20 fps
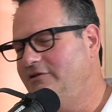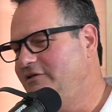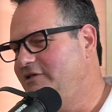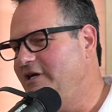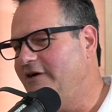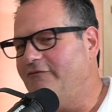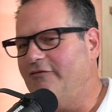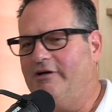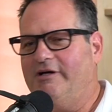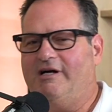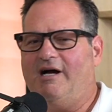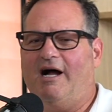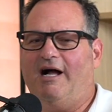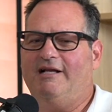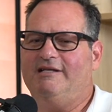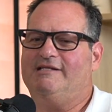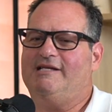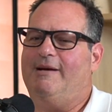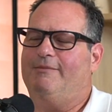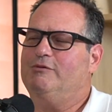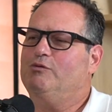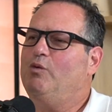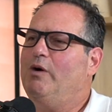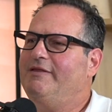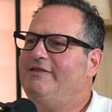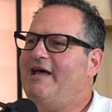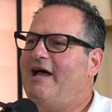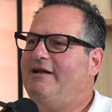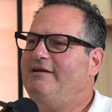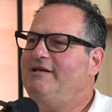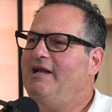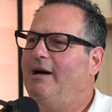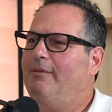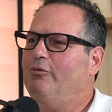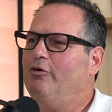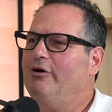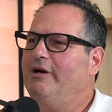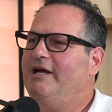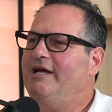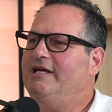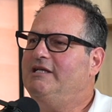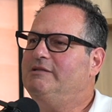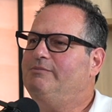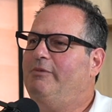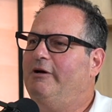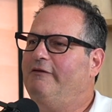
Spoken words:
different concepts what that number is,